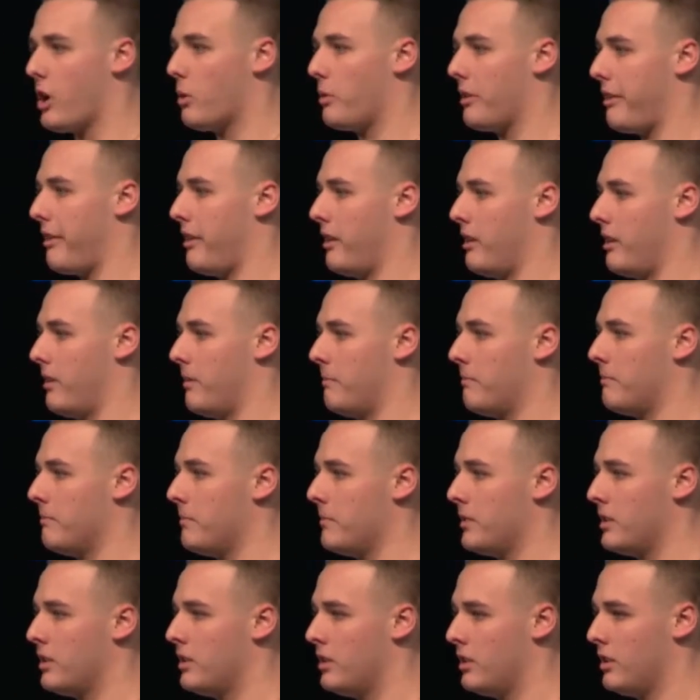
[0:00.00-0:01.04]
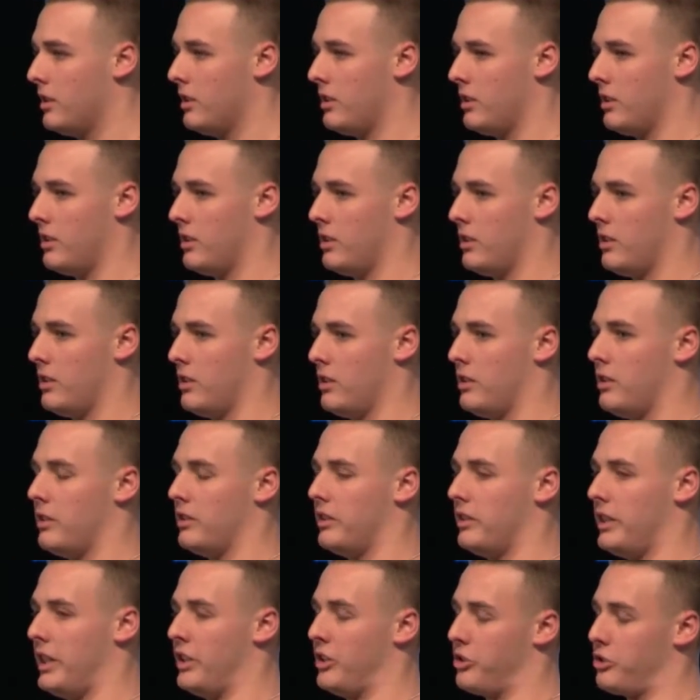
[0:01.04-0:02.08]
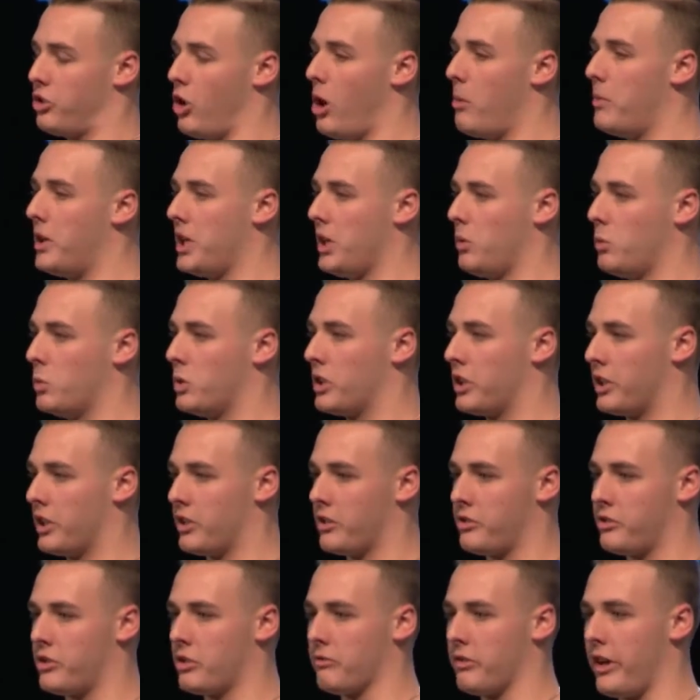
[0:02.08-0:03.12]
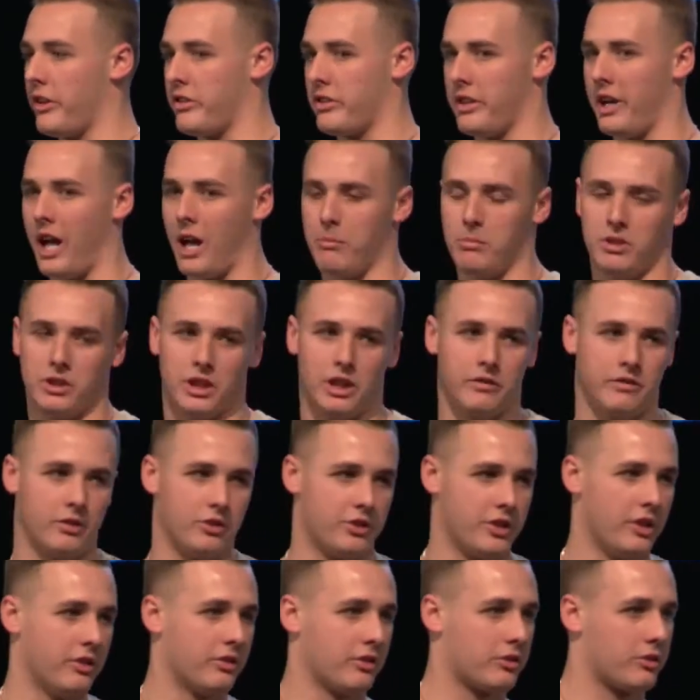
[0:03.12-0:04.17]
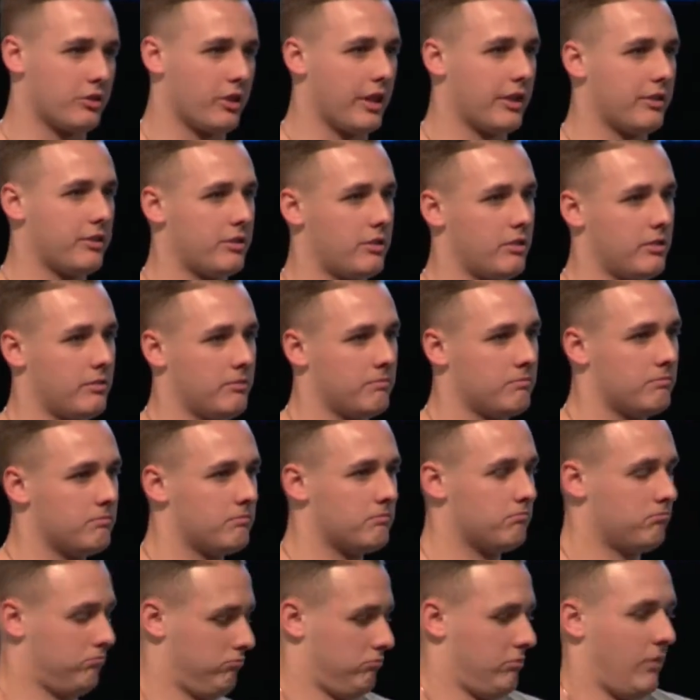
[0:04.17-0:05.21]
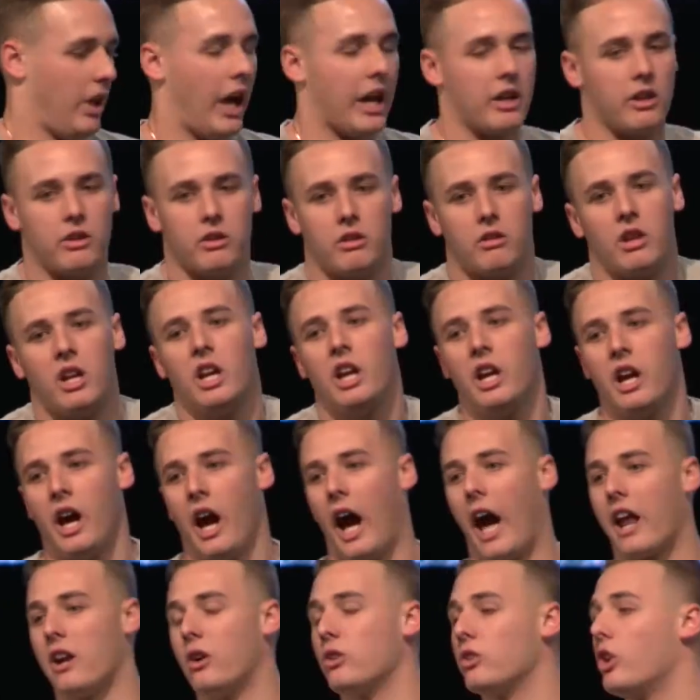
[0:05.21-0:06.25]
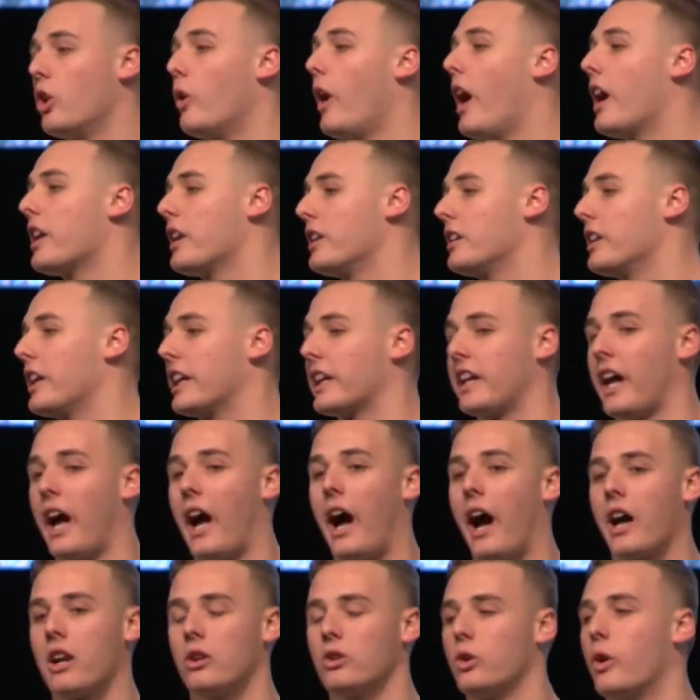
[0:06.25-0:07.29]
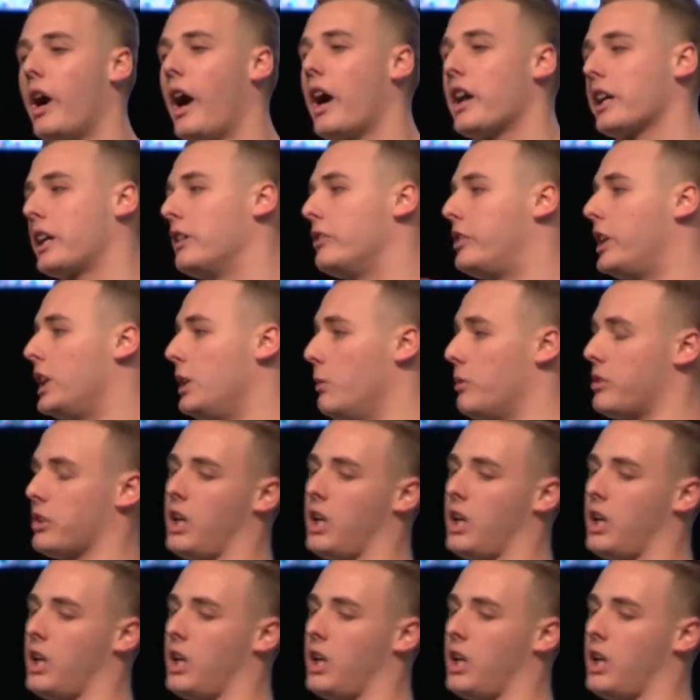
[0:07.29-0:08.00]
with him in so many words the reason I believe in Jesus Christ. I don't know how to continue with a